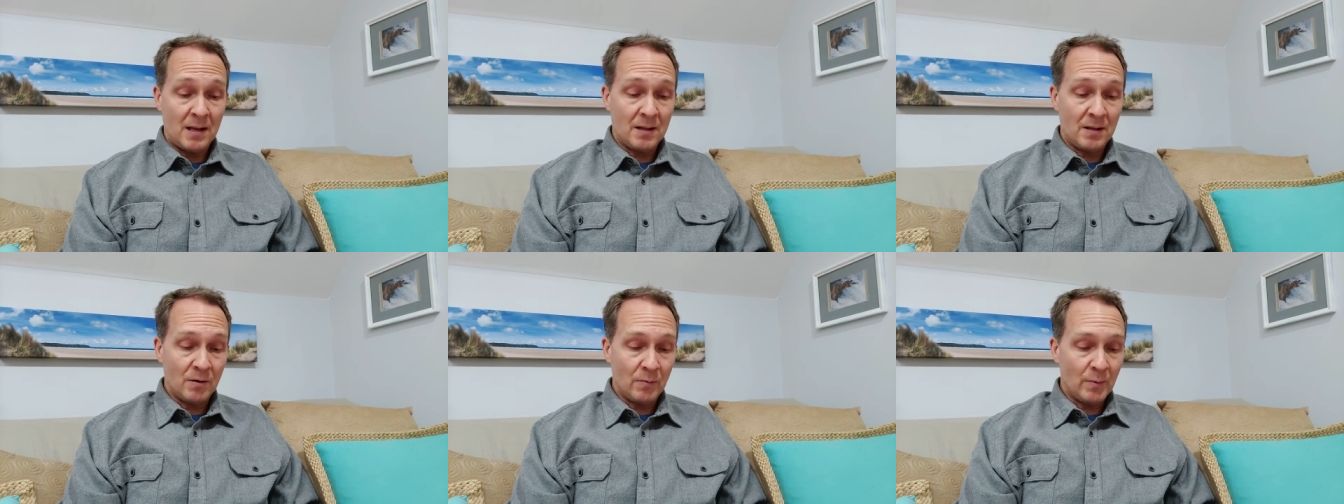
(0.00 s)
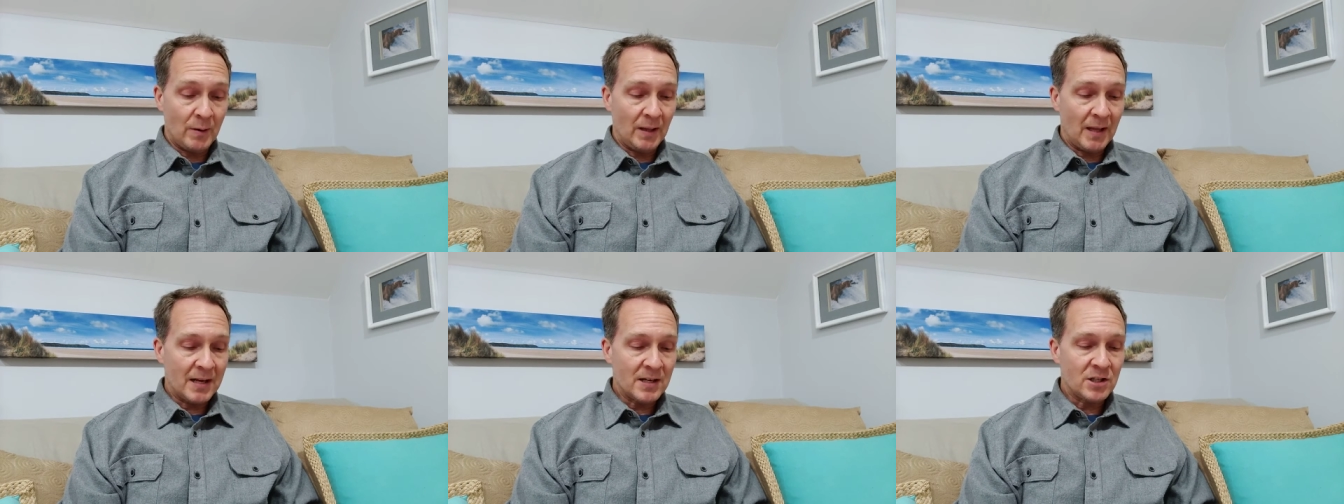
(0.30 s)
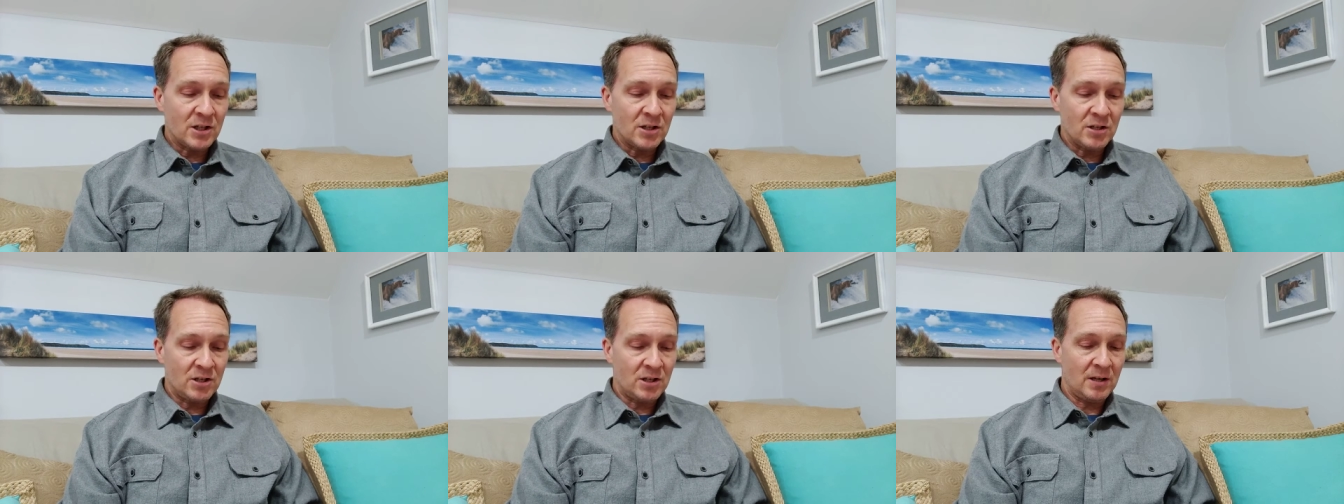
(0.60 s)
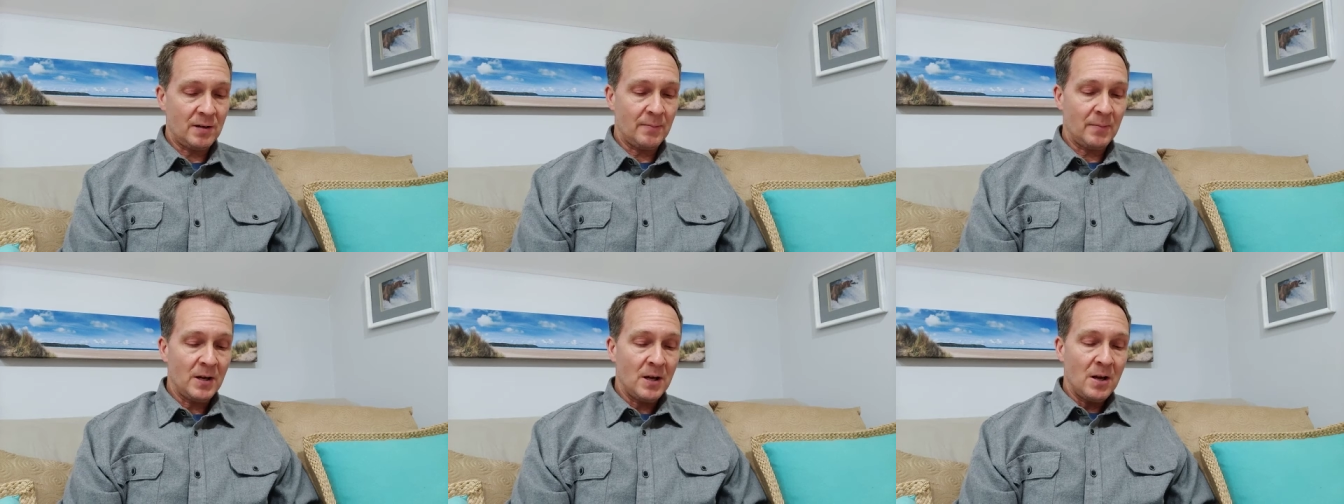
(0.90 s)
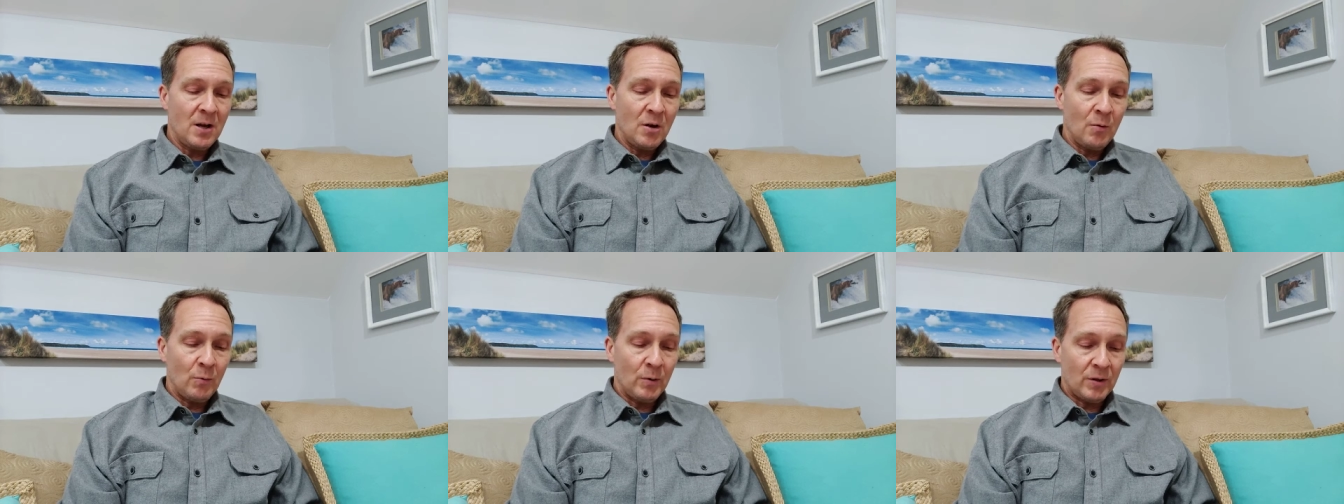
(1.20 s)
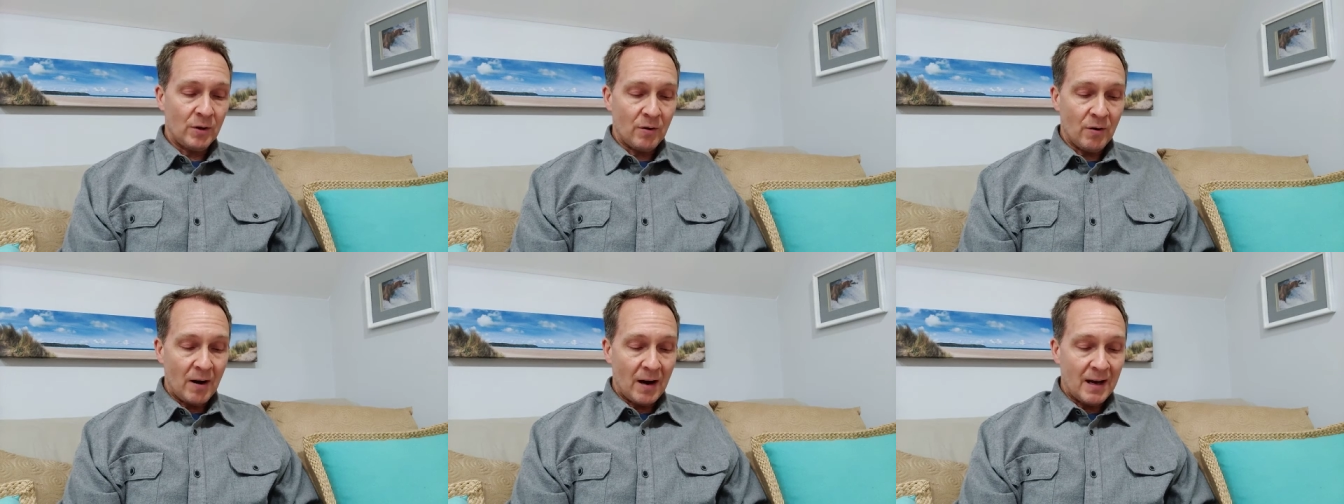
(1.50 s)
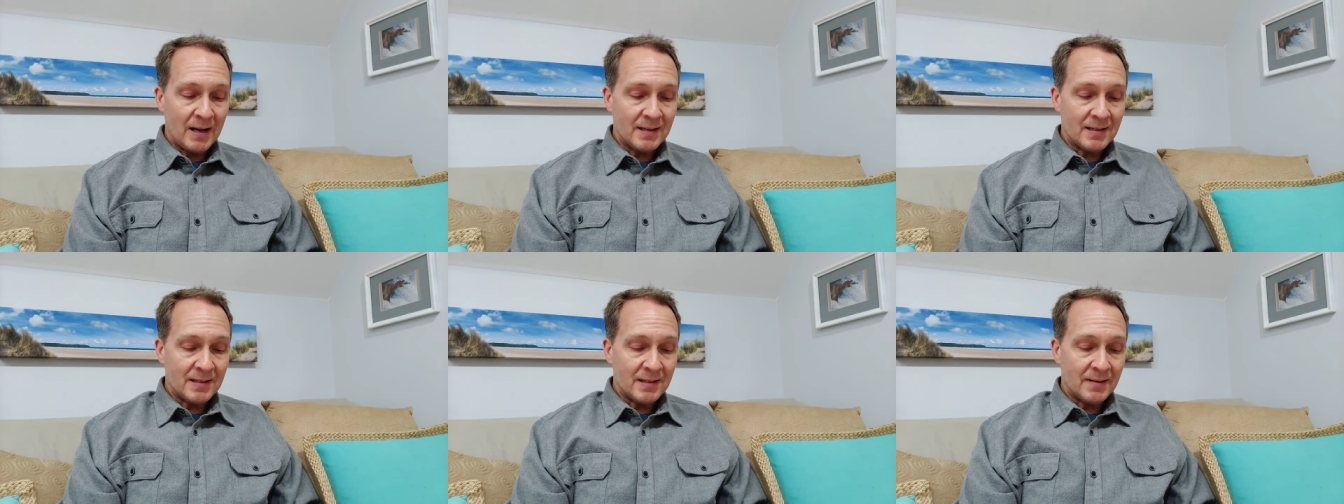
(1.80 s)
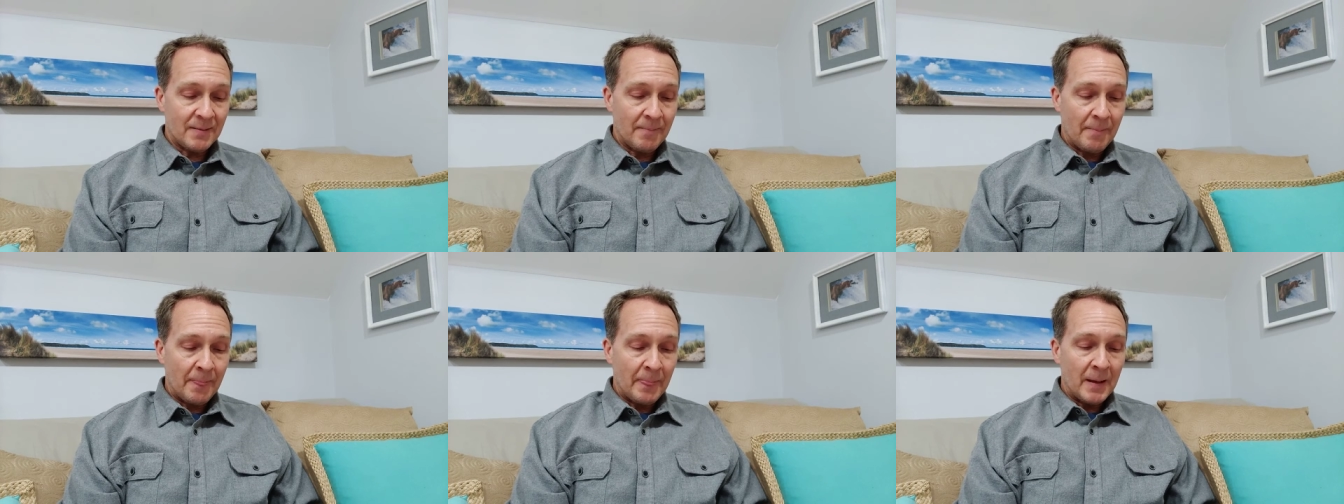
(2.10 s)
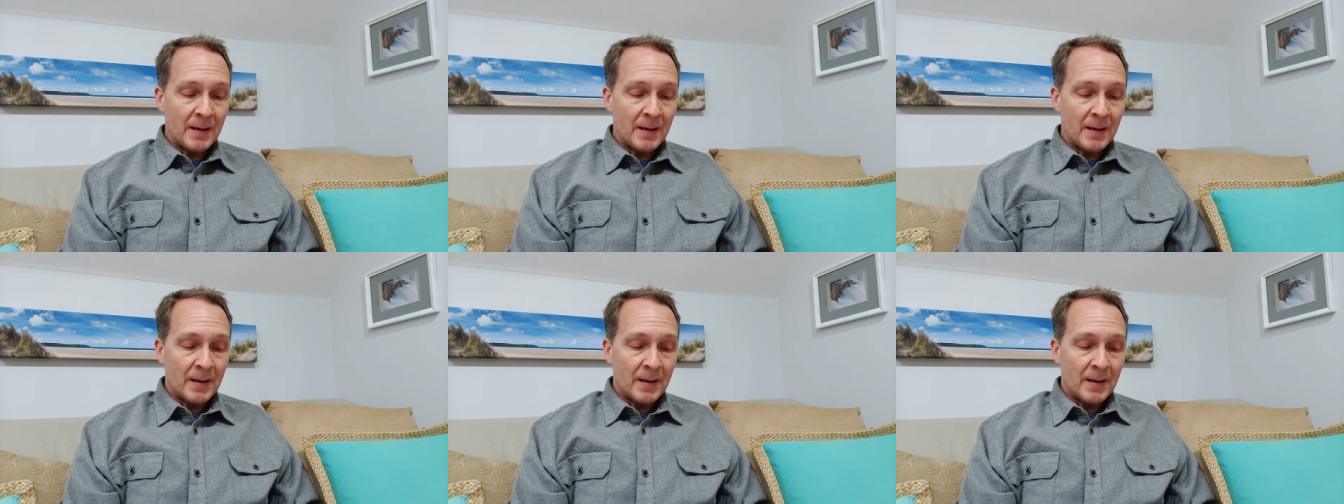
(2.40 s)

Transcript: in, in, their relationship with Christ.